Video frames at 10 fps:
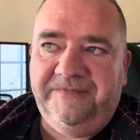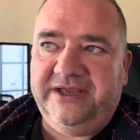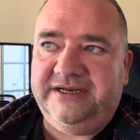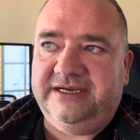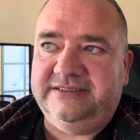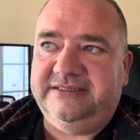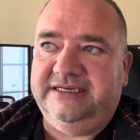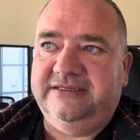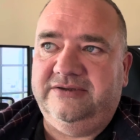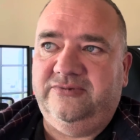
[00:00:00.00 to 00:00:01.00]
And I
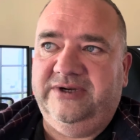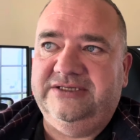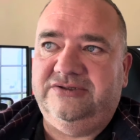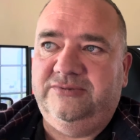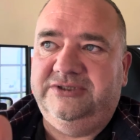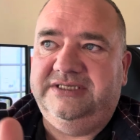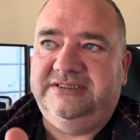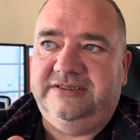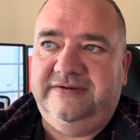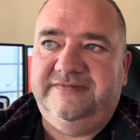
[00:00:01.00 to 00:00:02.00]
think that when someone
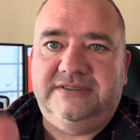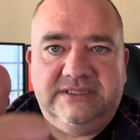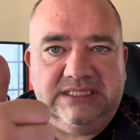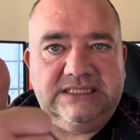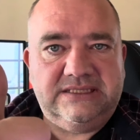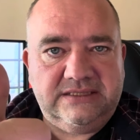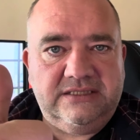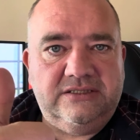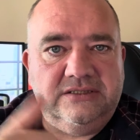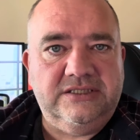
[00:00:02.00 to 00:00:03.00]
deserves, you
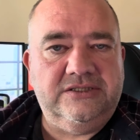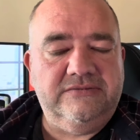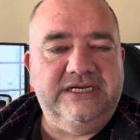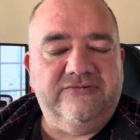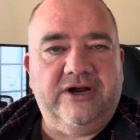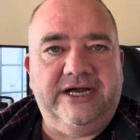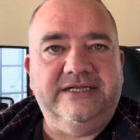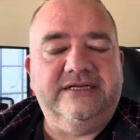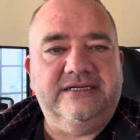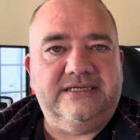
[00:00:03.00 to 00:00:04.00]
know, you're doing it
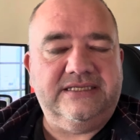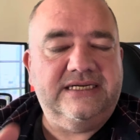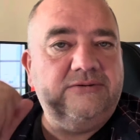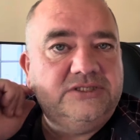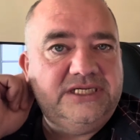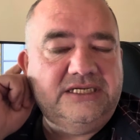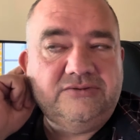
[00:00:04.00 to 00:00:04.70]
right, then I, then I will say that as